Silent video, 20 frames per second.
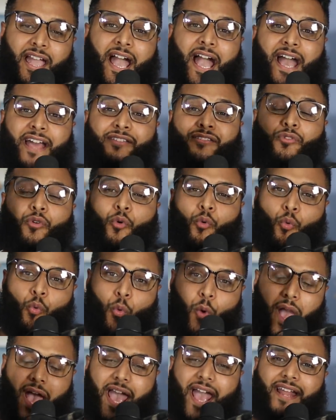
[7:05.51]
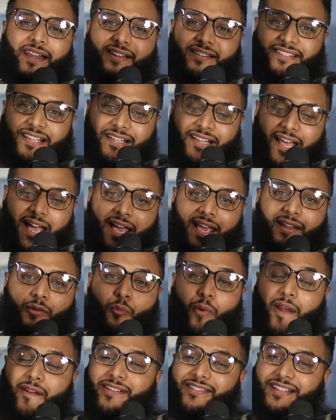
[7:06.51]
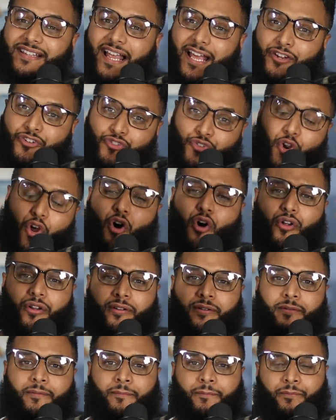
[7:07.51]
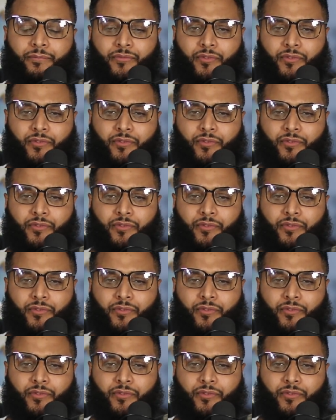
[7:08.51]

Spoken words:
And where is the line drawn?